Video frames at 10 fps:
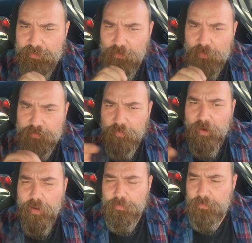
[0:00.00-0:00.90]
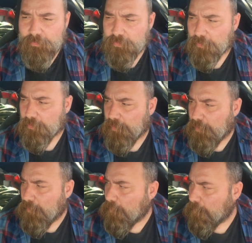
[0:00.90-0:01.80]
cause problems or
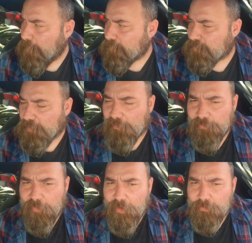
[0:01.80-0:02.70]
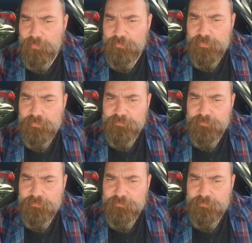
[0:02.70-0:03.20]
maybe solve problems.